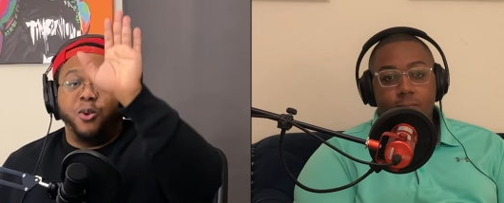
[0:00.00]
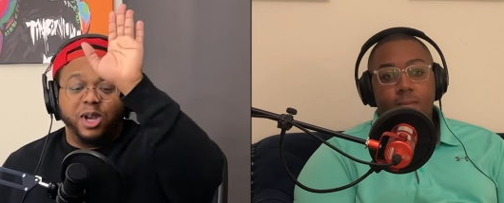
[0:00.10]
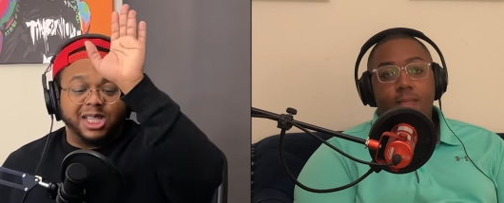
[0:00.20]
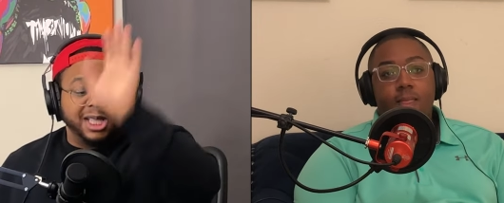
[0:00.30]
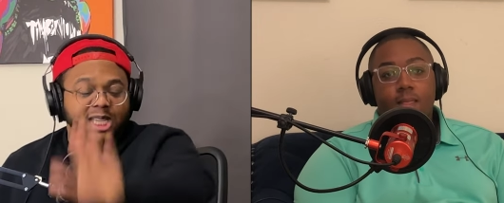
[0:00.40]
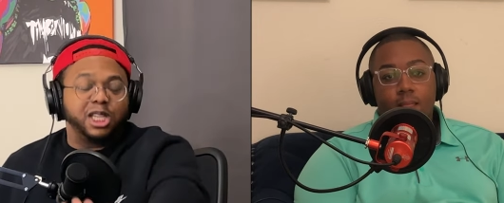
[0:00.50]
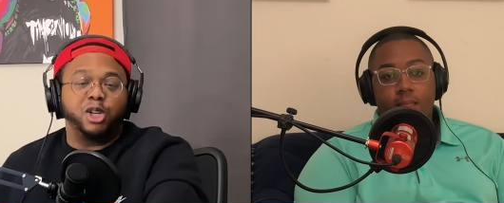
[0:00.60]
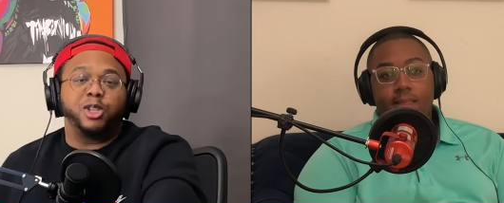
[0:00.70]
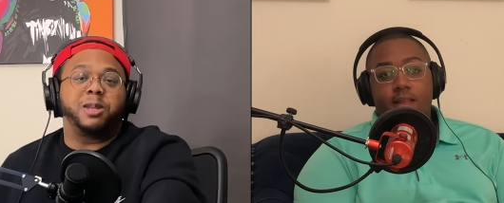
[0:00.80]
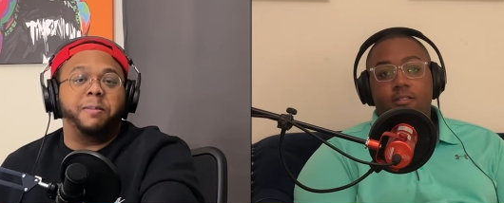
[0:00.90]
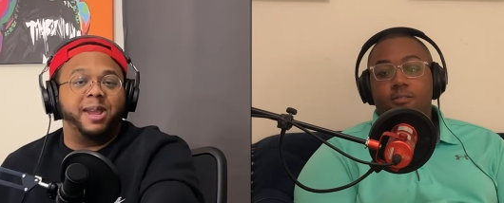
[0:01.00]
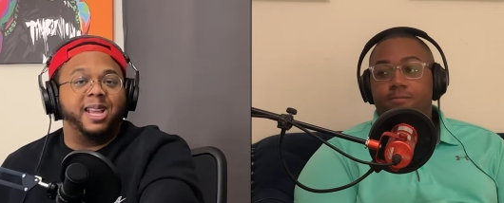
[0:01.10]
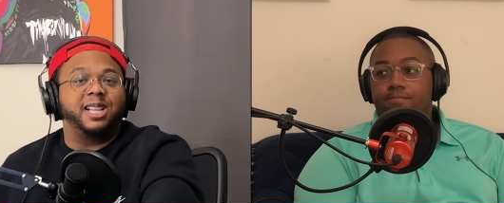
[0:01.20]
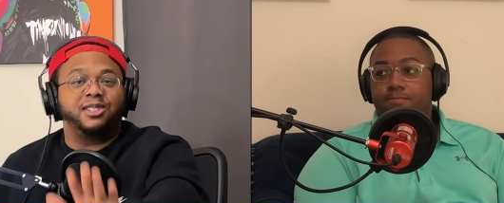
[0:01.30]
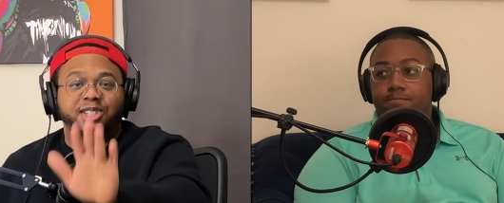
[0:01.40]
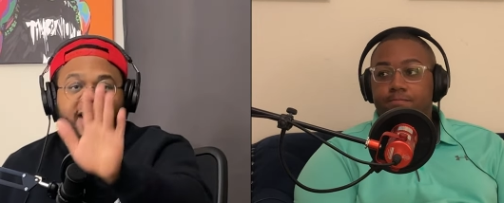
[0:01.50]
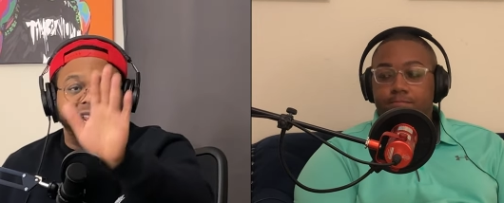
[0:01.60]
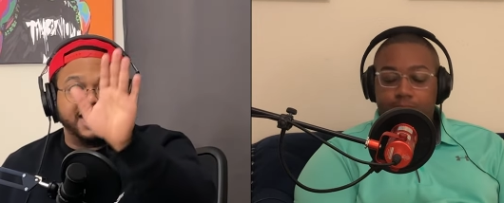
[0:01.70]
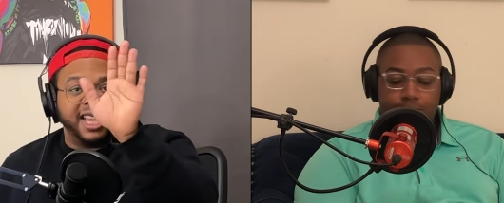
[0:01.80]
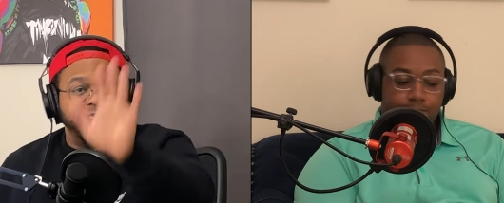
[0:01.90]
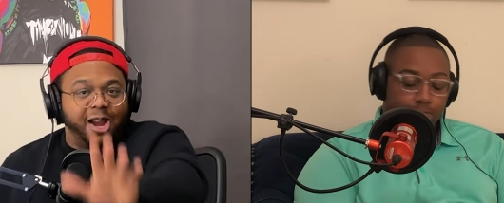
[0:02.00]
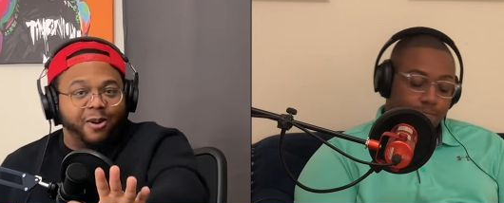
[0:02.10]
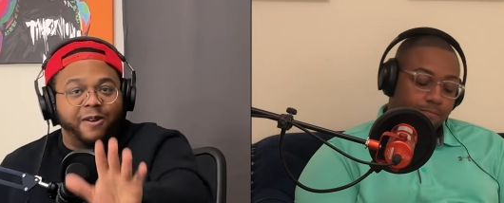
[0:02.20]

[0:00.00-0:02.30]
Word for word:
Speaker 1: Was listener submitted. Shout out to Eric